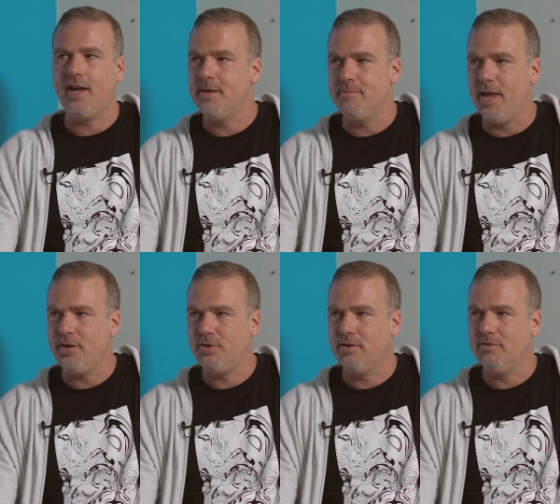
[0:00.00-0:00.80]

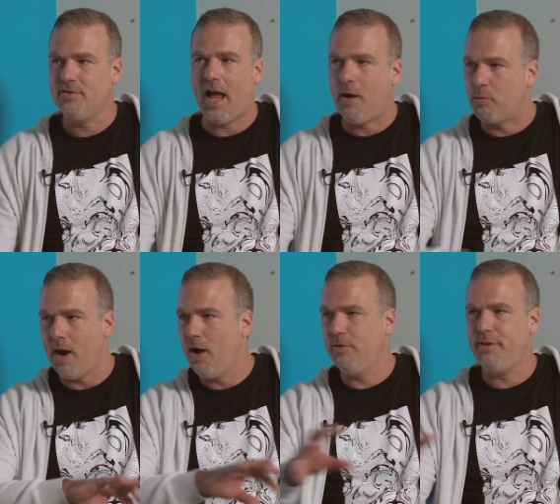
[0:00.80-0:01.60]
animations
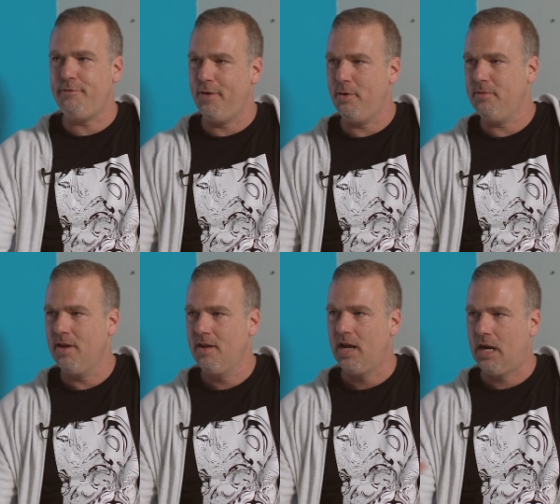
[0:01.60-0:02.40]
around the phone?
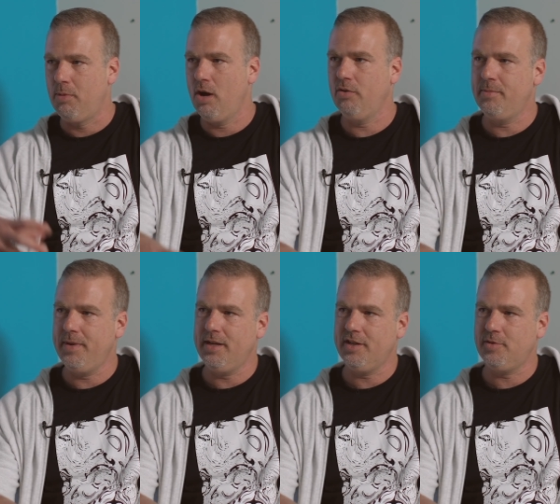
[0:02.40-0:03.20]
around the
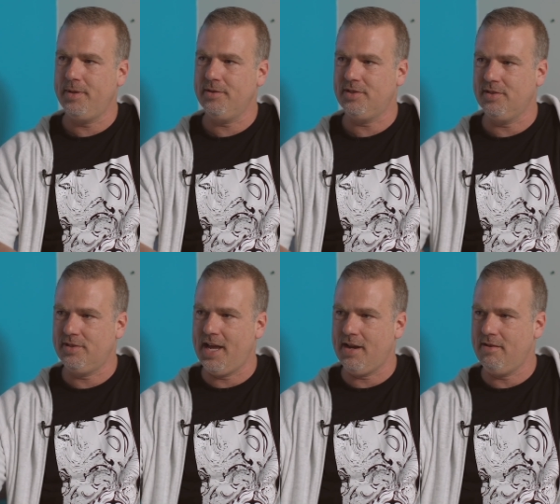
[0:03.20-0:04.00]
main experience? Is
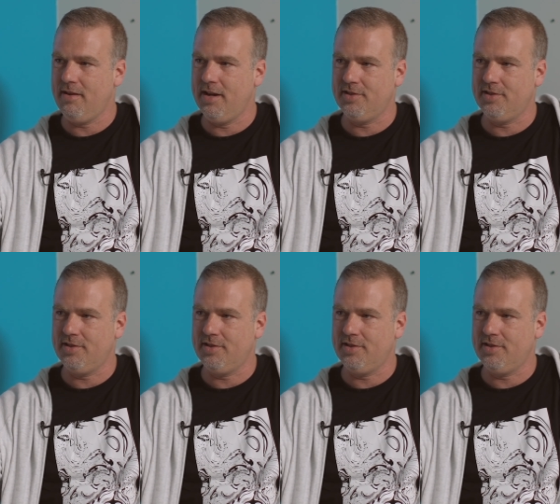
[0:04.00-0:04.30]
that an